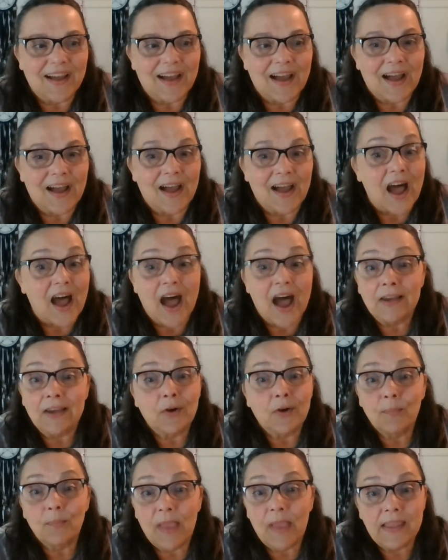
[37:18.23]
uh, i
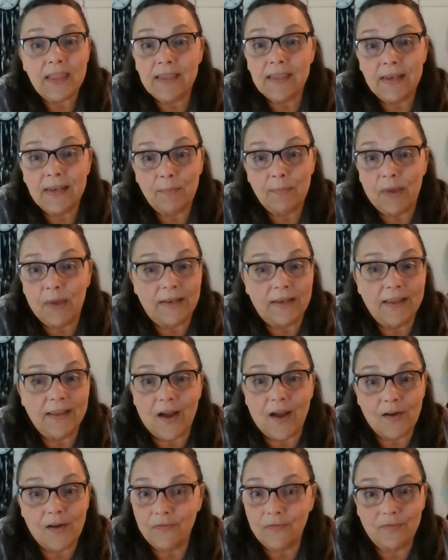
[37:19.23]
don't make any money
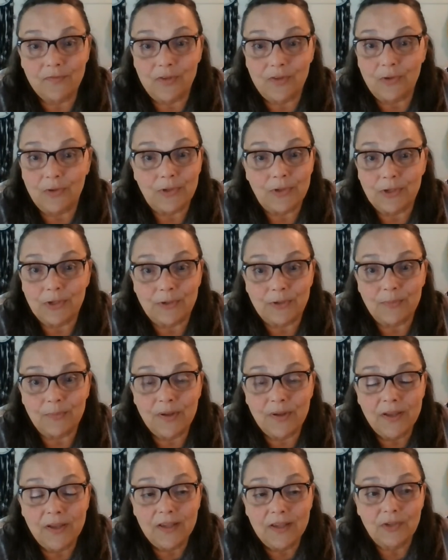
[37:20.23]
off of
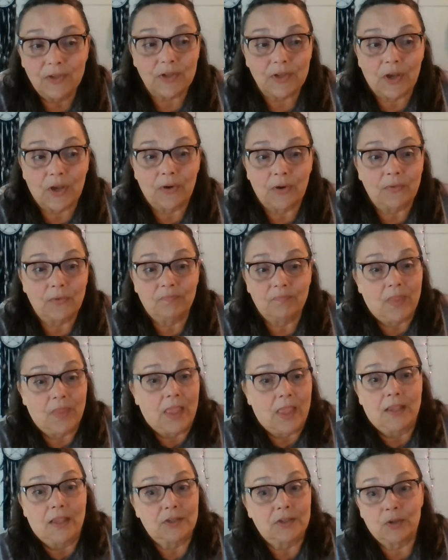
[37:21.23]
youtube so
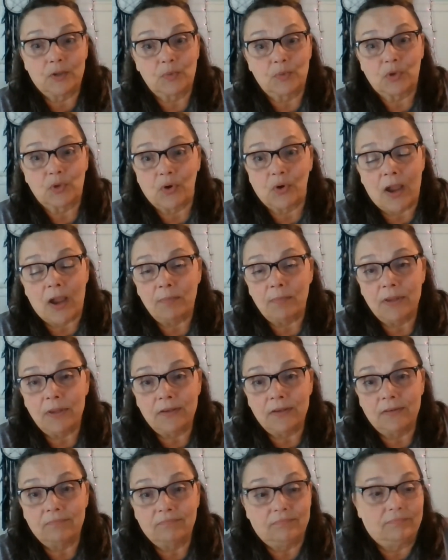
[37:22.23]

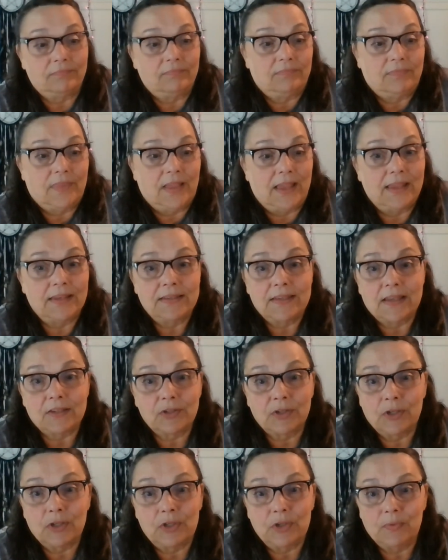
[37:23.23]
subscribing it
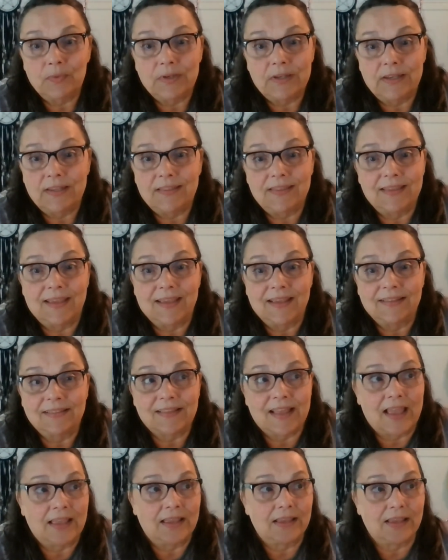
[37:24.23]
doesn't do anything
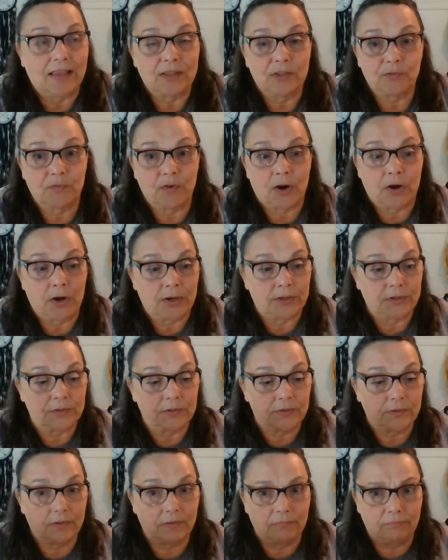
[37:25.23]
like as far
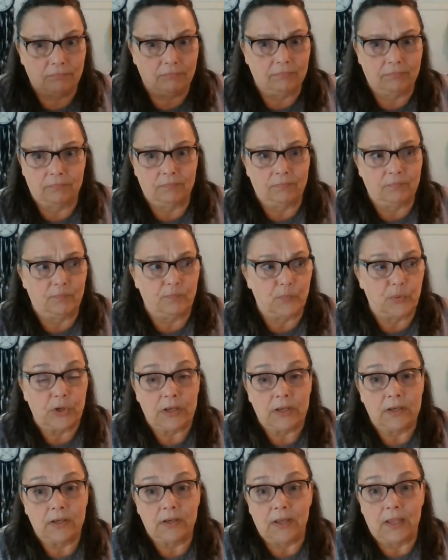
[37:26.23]
as
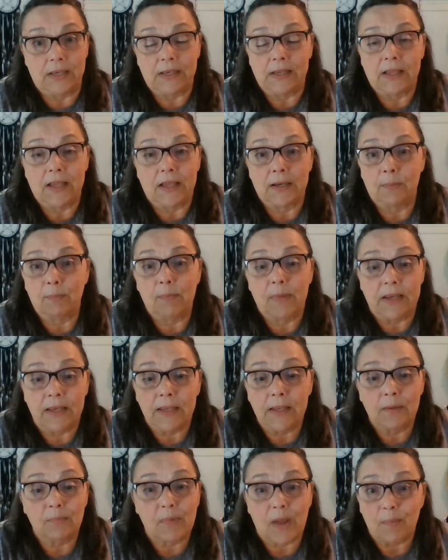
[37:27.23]
putting any kind of
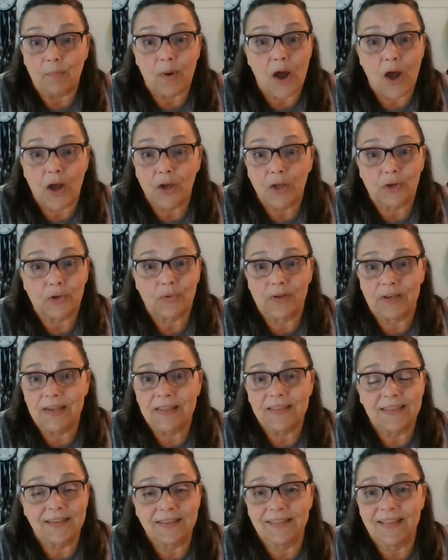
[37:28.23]
money in my pocket or
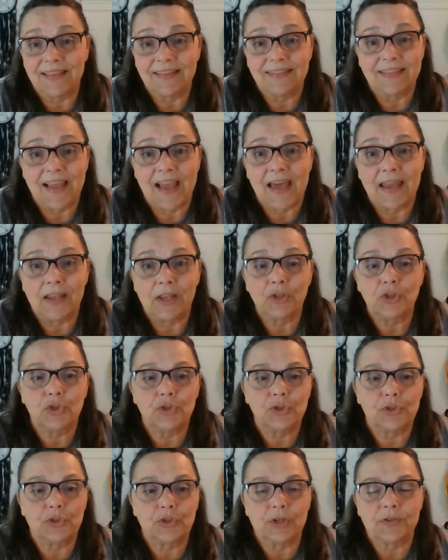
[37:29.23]
anything like that.
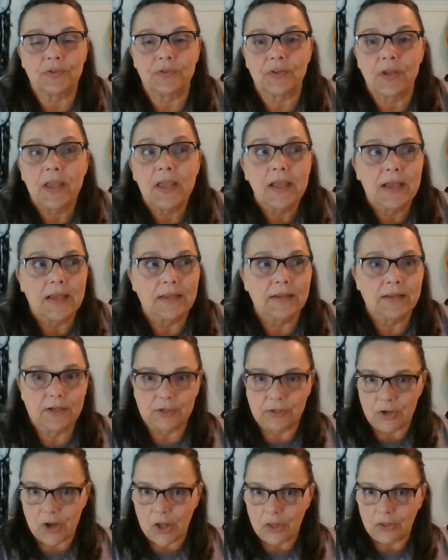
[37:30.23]
It's just an
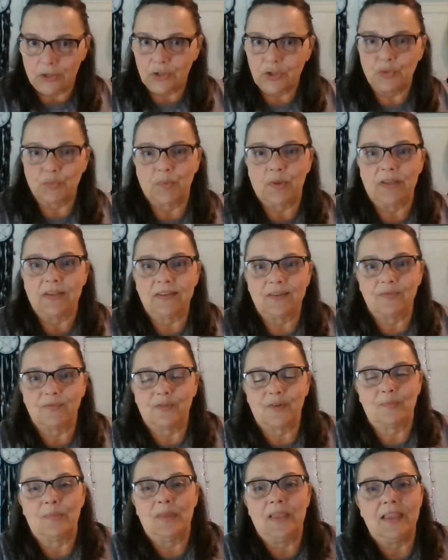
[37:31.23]
acknowledgement
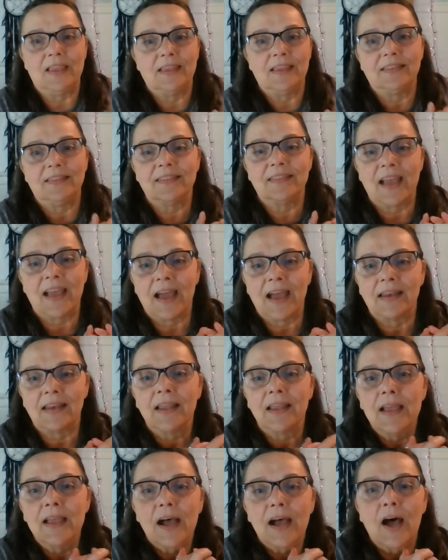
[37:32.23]
for me
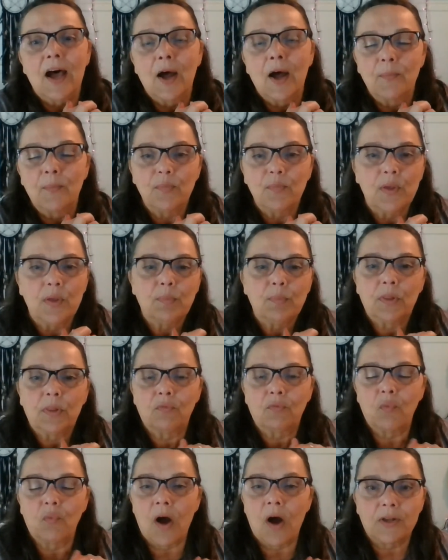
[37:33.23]
that um, people
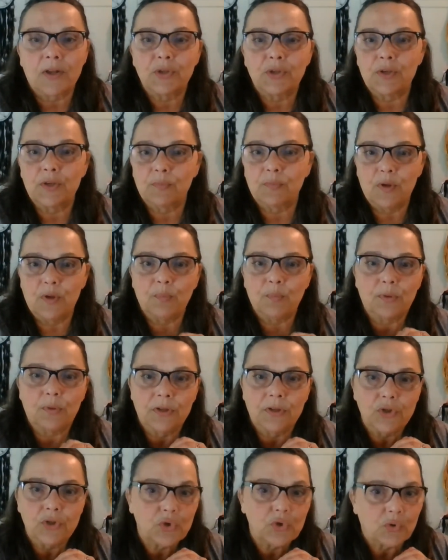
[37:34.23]
have watched and people
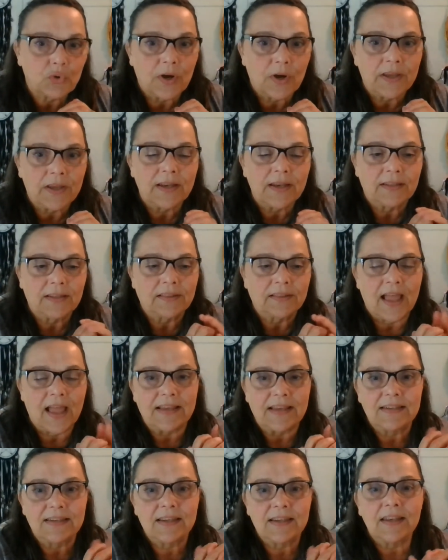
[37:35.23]
enjoyed and
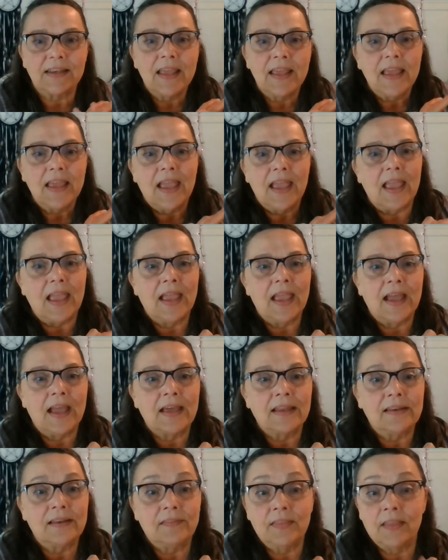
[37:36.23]
liked it.
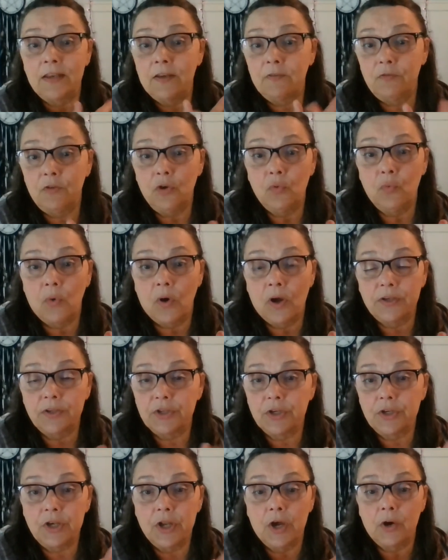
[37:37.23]
And then if you want
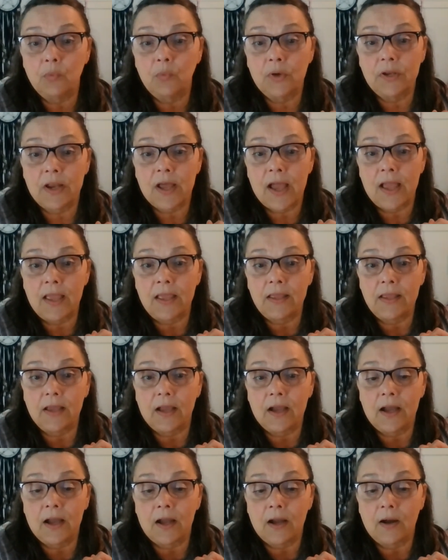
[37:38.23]
to know when I
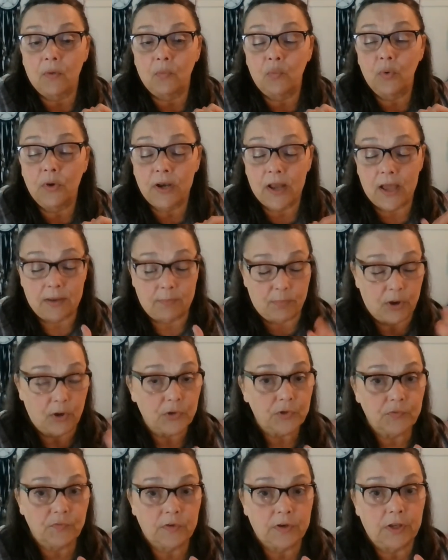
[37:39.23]
uh, when I
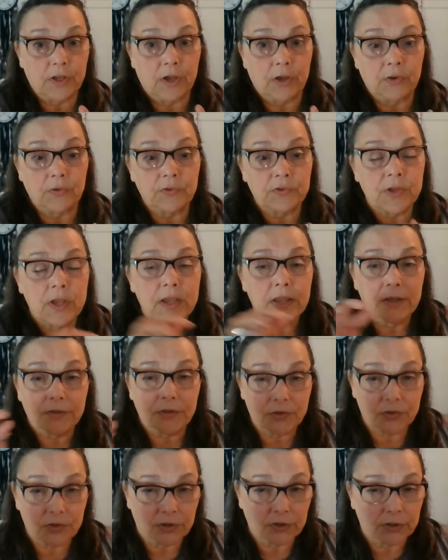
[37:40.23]
post videos,
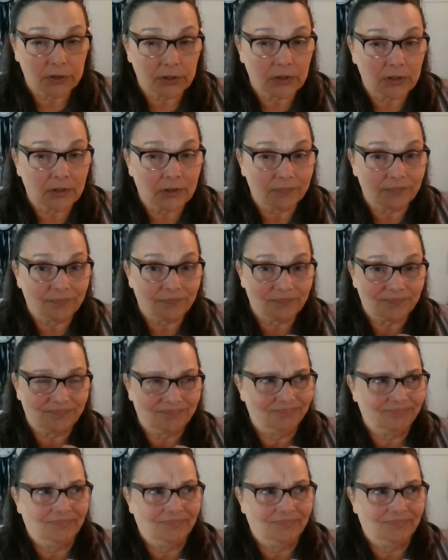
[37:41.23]
there's a little